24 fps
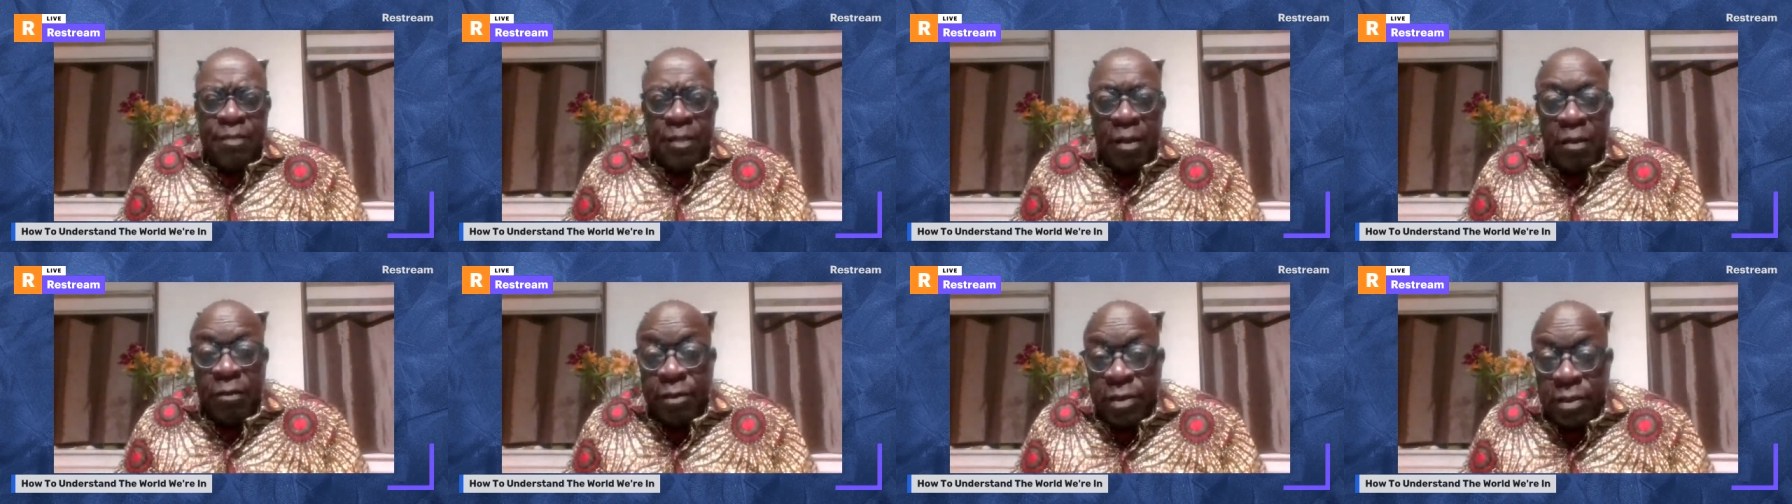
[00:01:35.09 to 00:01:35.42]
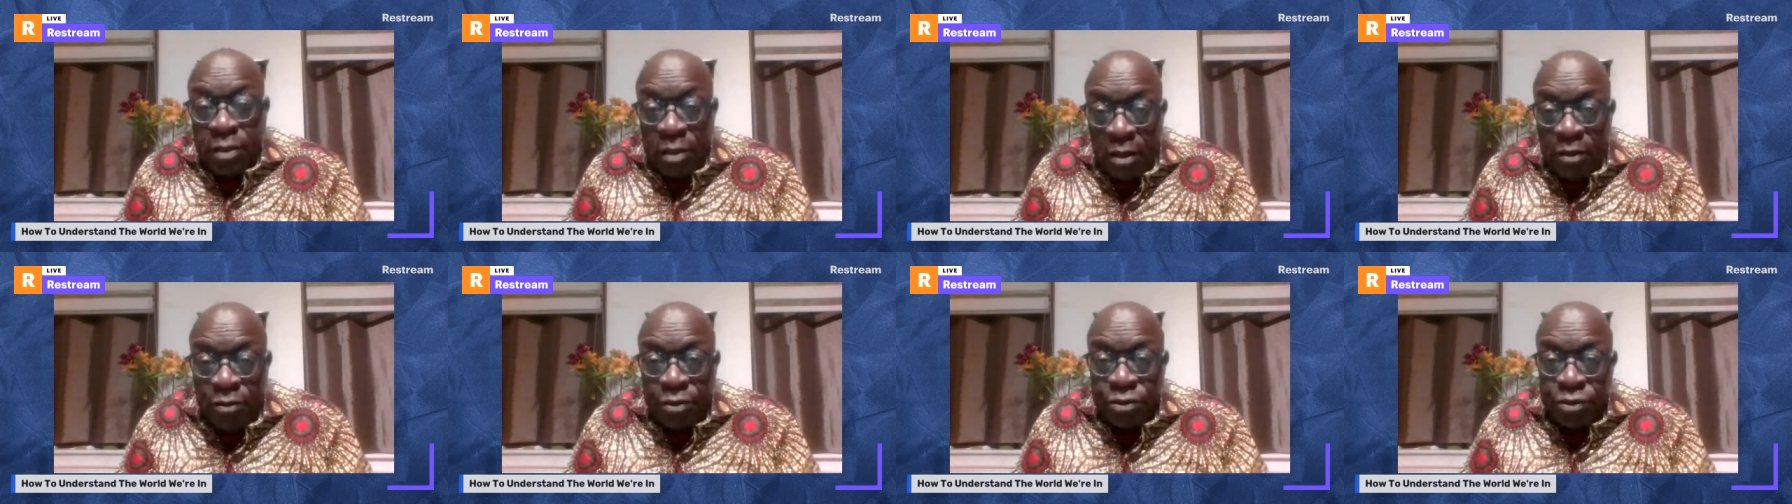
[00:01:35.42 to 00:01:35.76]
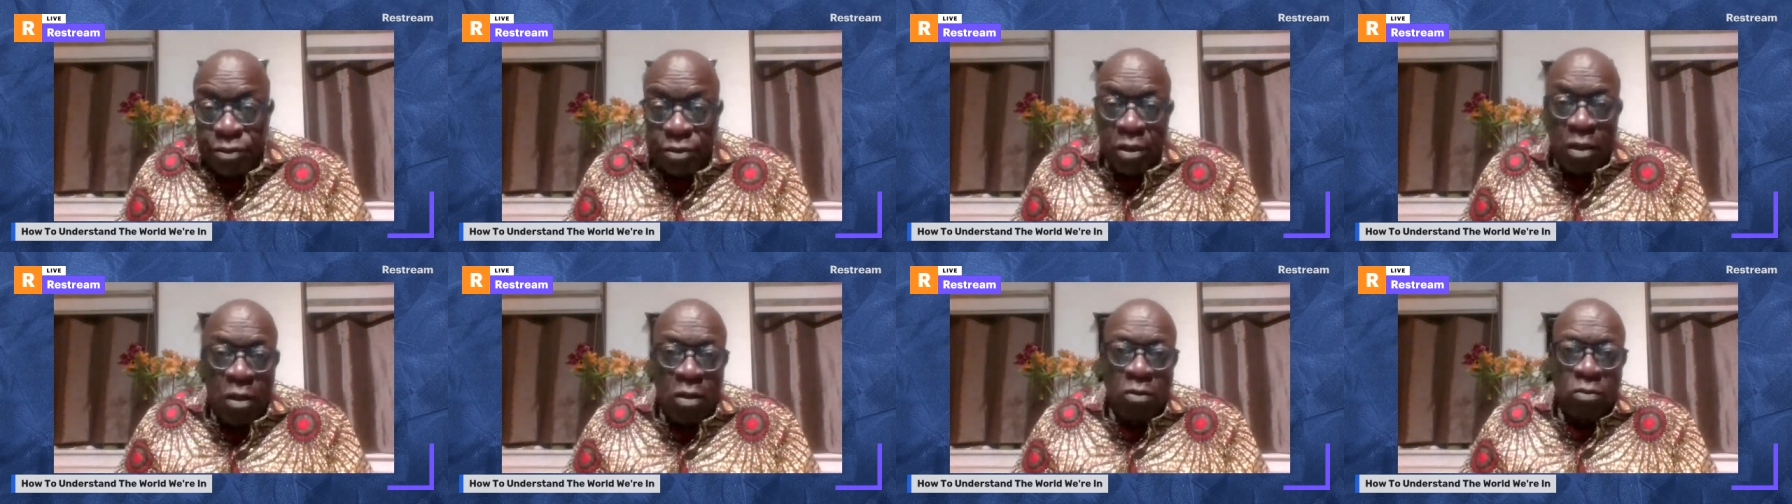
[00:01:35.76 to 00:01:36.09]
are
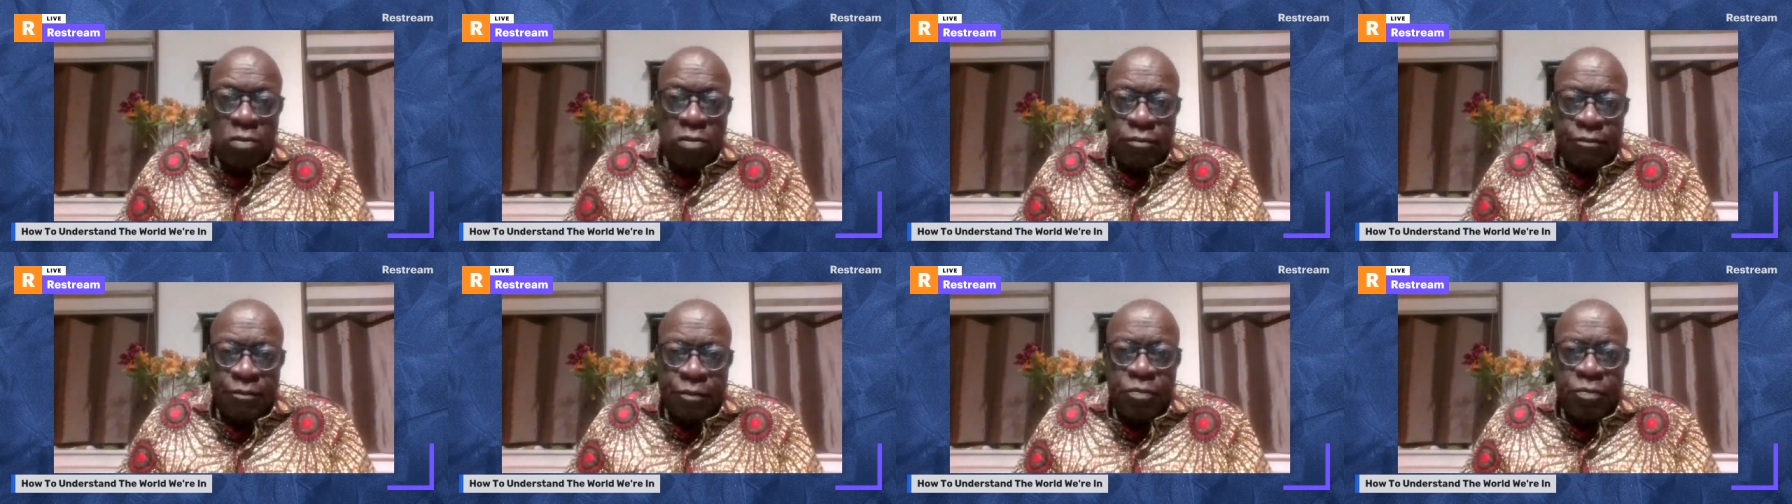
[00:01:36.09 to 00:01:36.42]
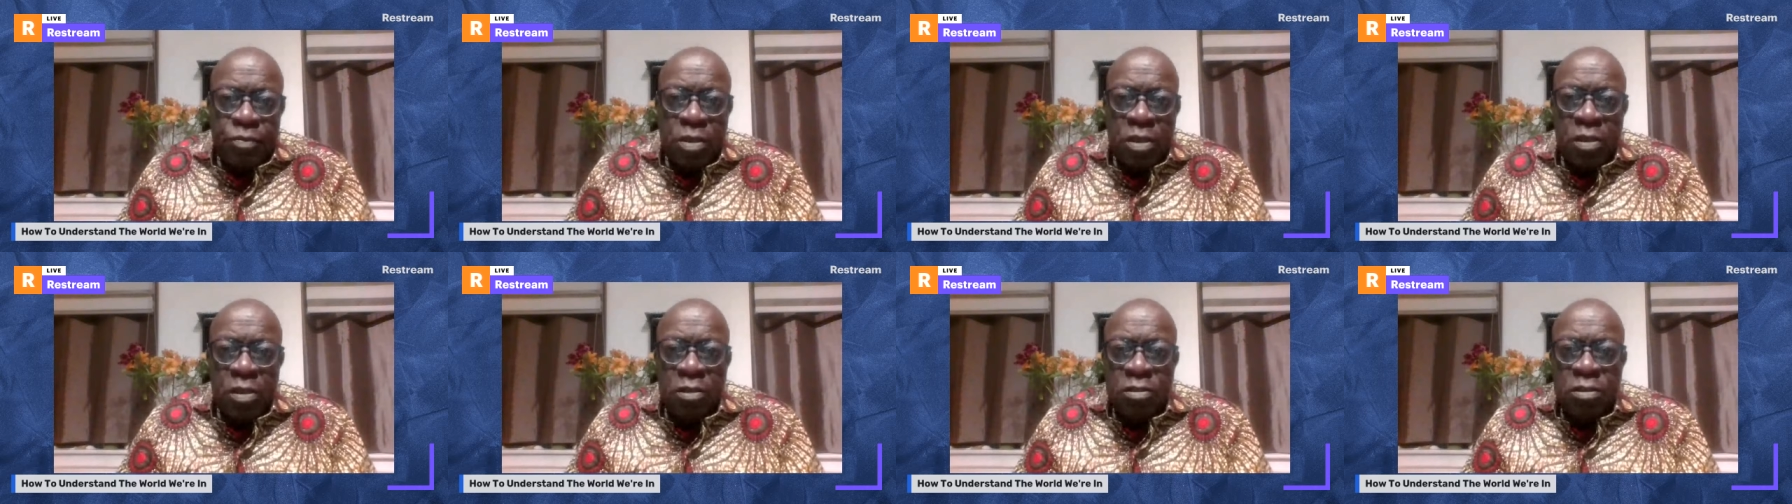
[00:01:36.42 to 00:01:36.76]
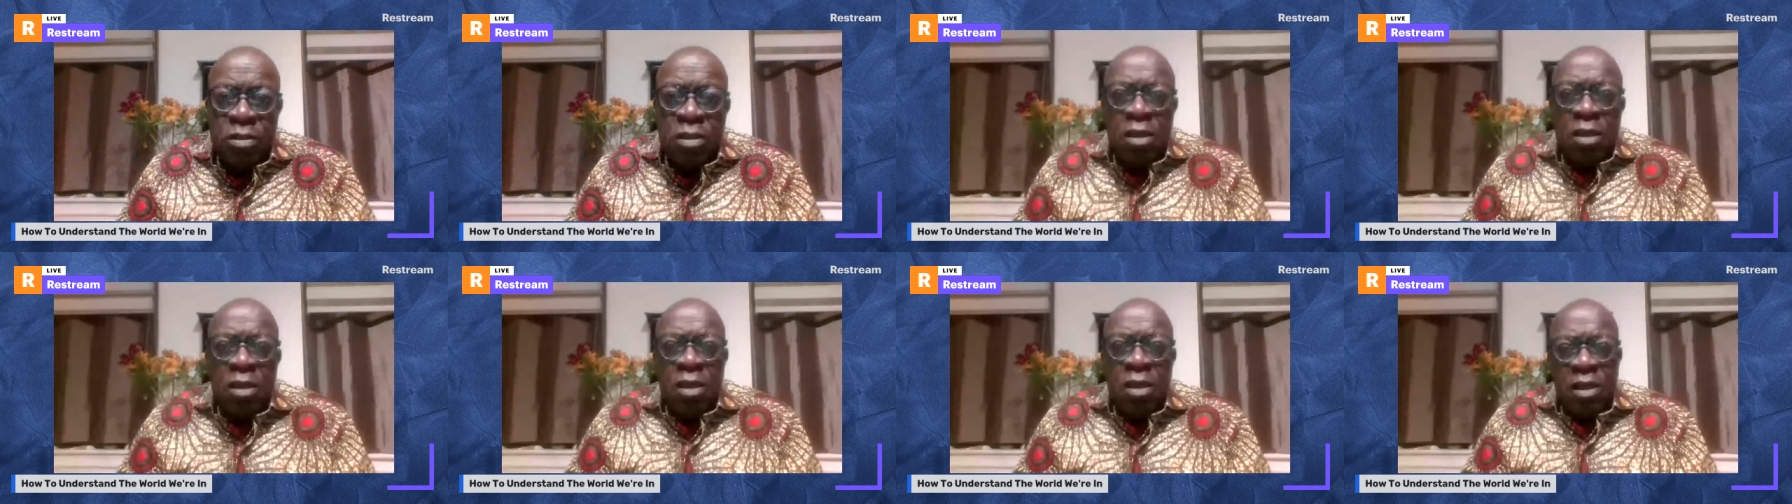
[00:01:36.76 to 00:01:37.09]
encouraged to hold of the
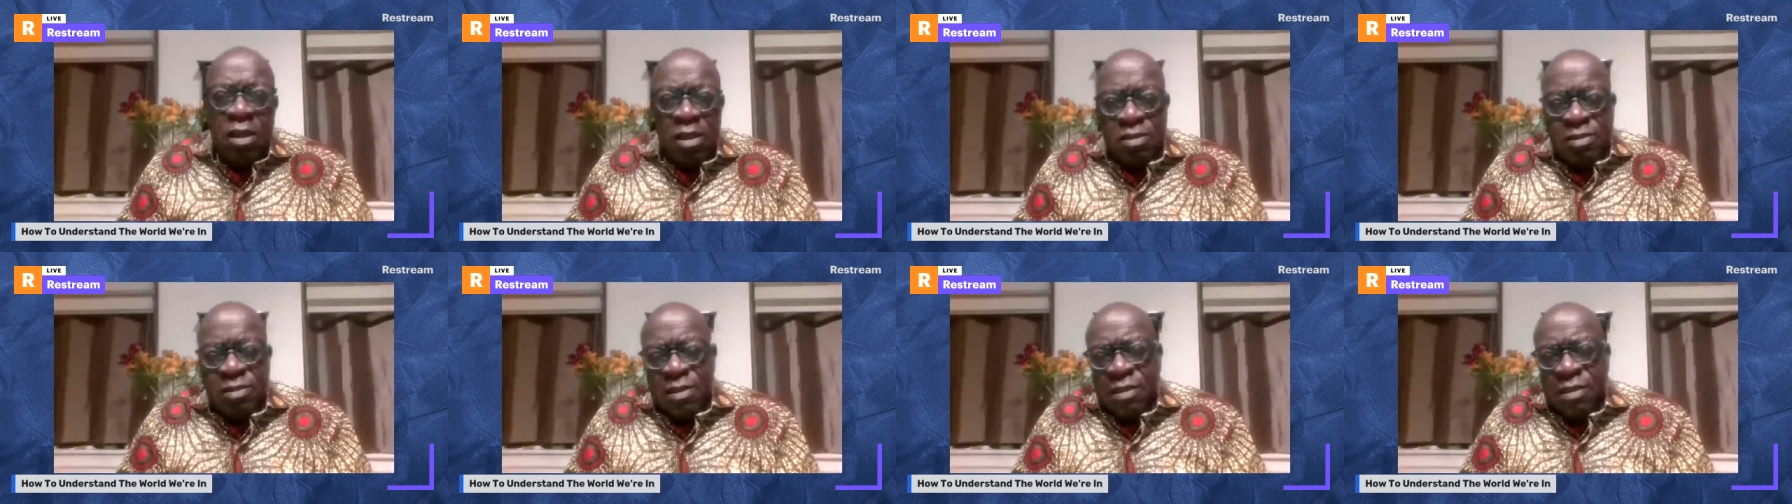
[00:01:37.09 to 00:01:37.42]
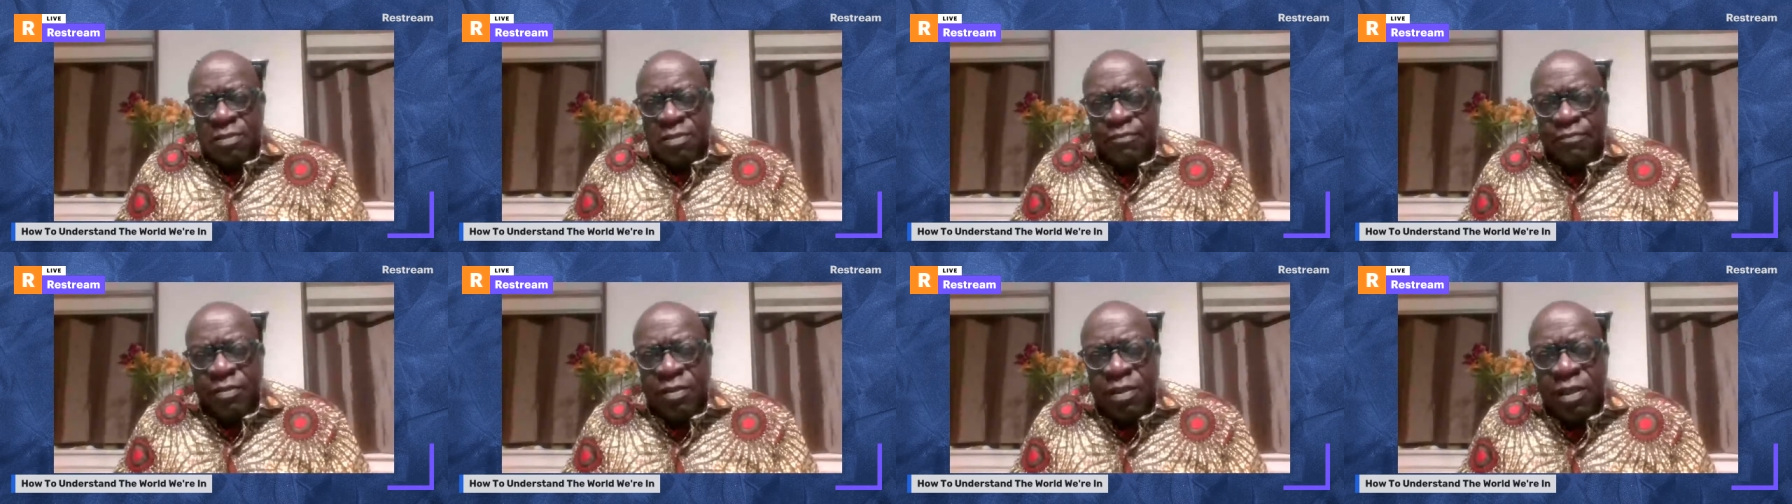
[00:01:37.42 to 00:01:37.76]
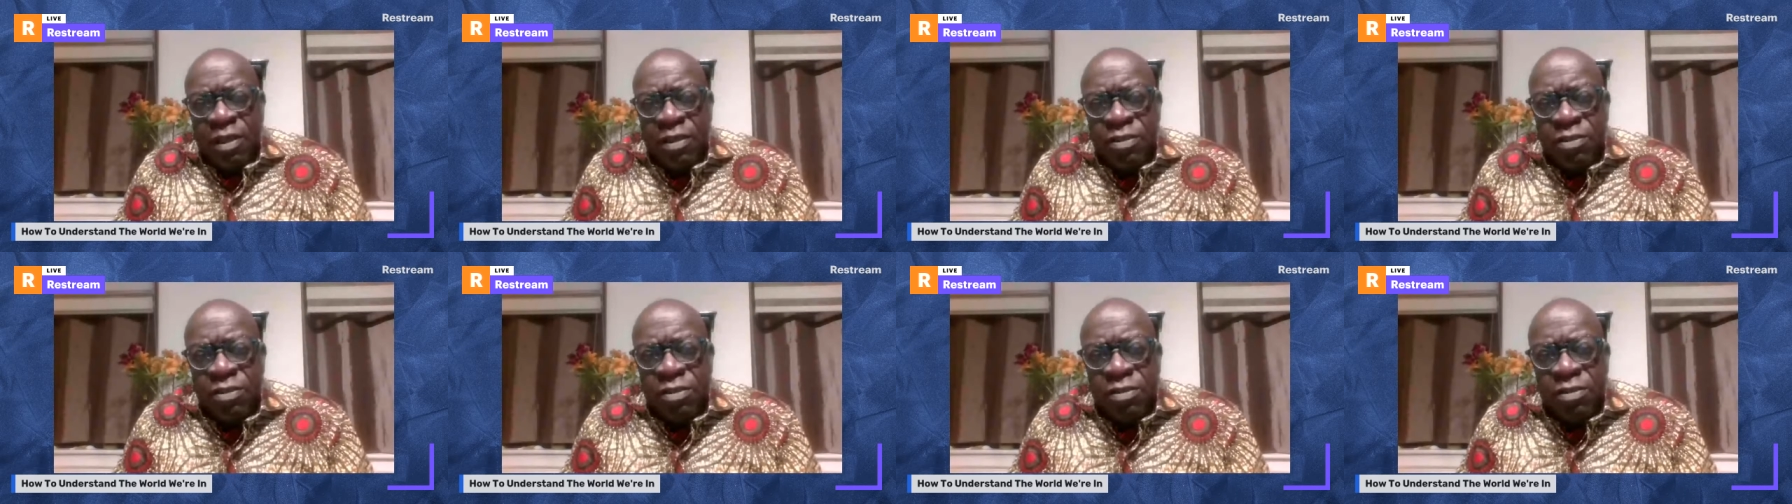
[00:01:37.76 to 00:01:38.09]
world is that of the
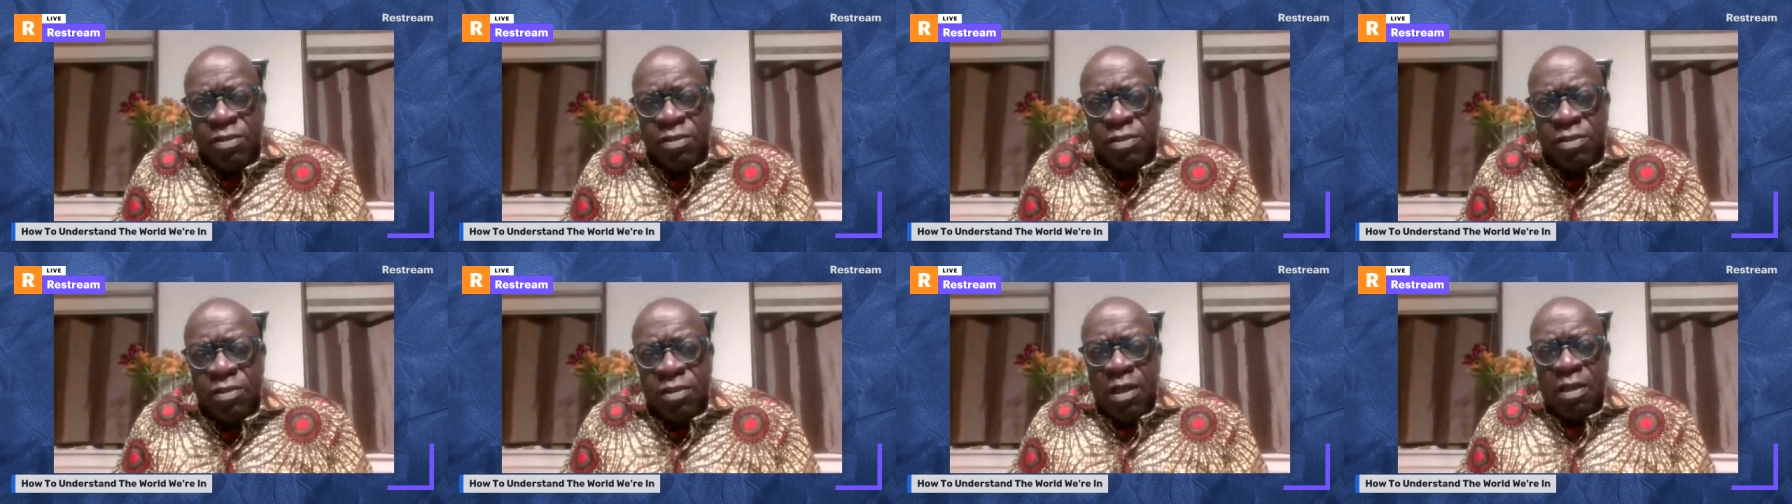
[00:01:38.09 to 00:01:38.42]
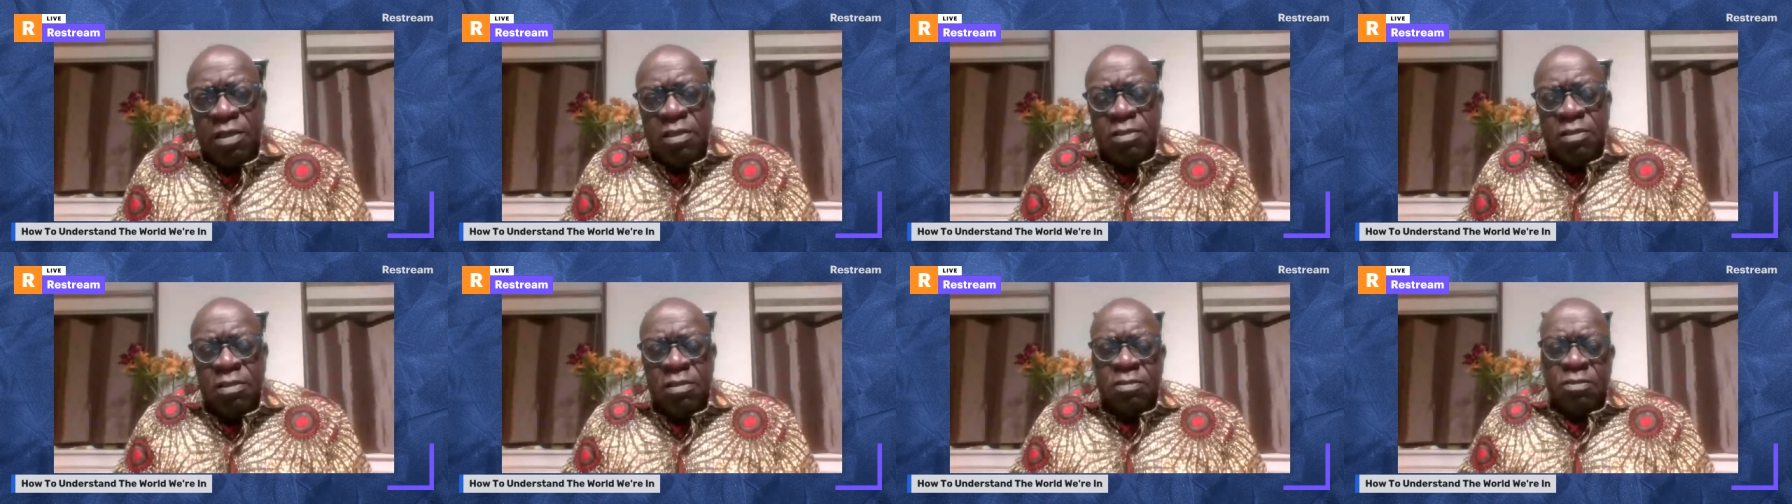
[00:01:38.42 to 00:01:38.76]
nation state.